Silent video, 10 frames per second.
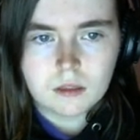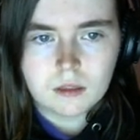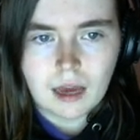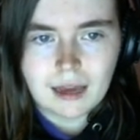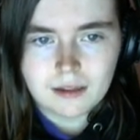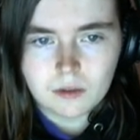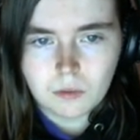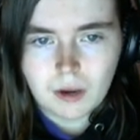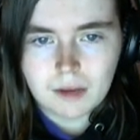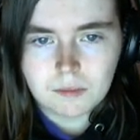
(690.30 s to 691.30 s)
That's
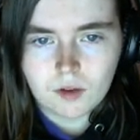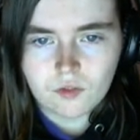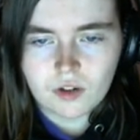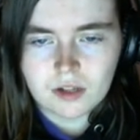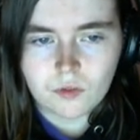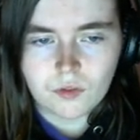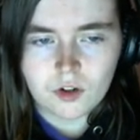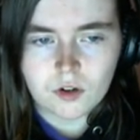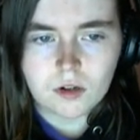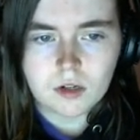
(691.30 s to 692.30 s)
why I'm not friends with
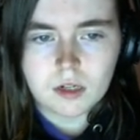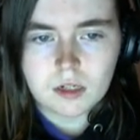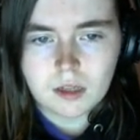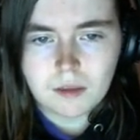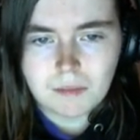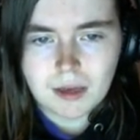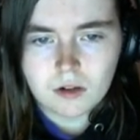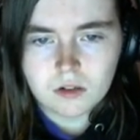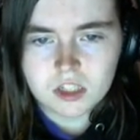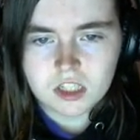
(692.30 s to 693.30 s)
her. It doesn't matter
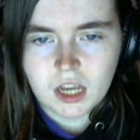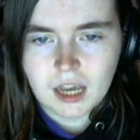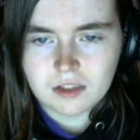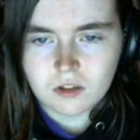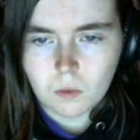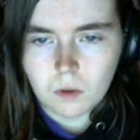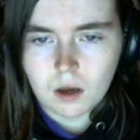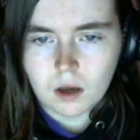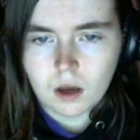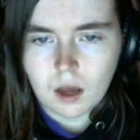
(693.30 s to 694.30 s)
if she
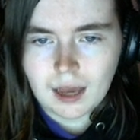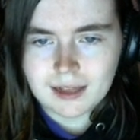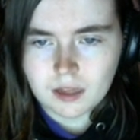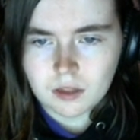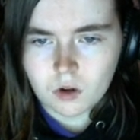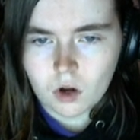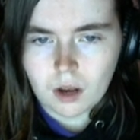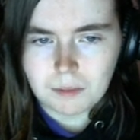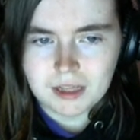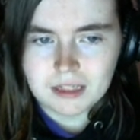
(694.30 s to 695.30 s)
has other
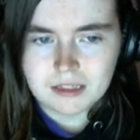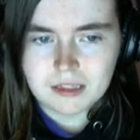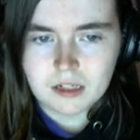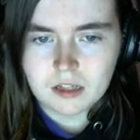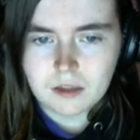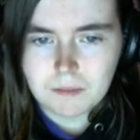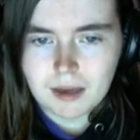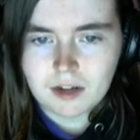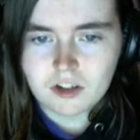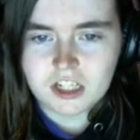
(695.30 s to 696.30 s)
hobbies. It doesn't
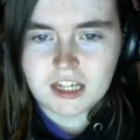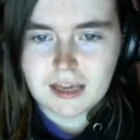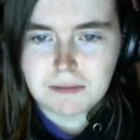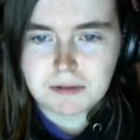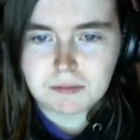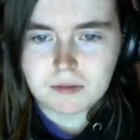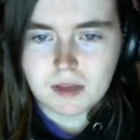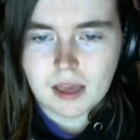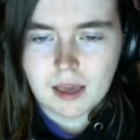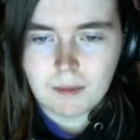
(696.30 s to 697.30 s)
matter if she keeps
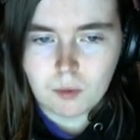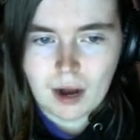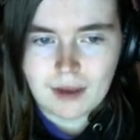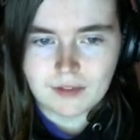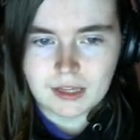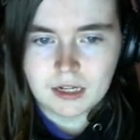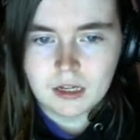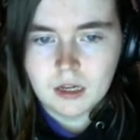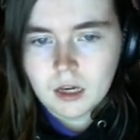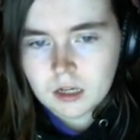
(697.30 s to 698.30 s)
it private.
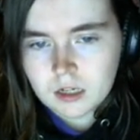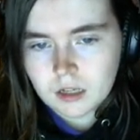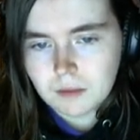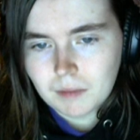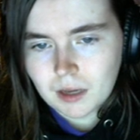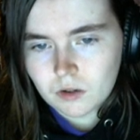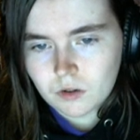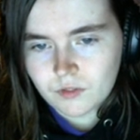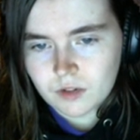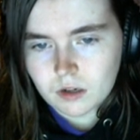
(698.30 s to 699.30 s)
It doesn't matter
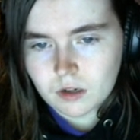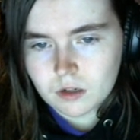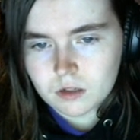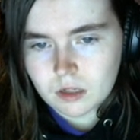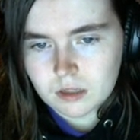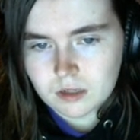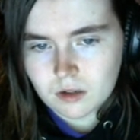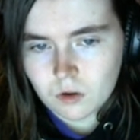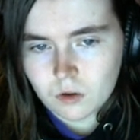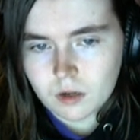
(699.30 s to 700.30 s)
if it doesn't
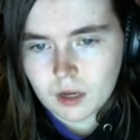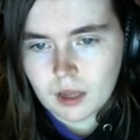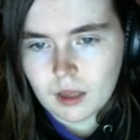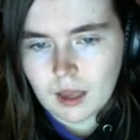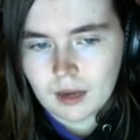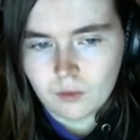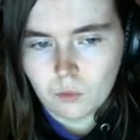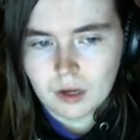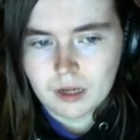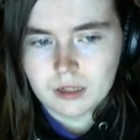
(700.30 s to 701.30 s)
hurt
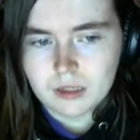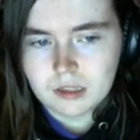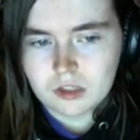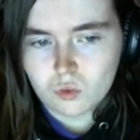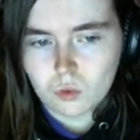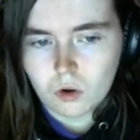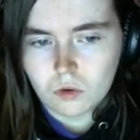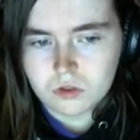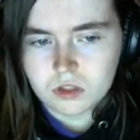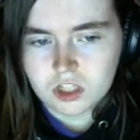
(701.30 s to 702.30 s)
anyone. It's
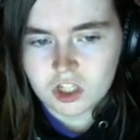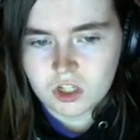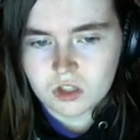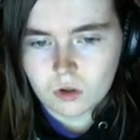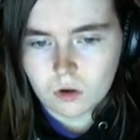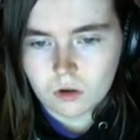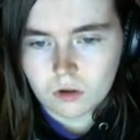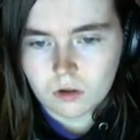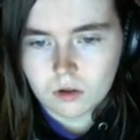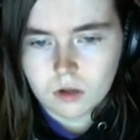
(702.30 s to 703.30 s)
gross. She's
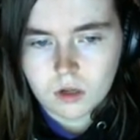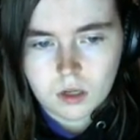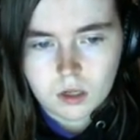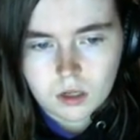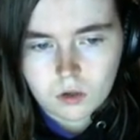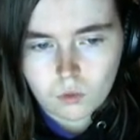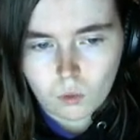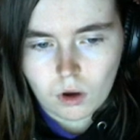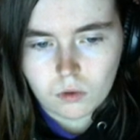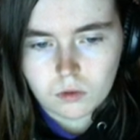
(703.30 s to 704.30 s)

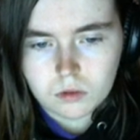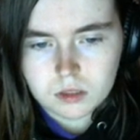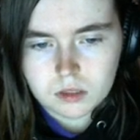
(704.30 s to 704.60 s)
gross.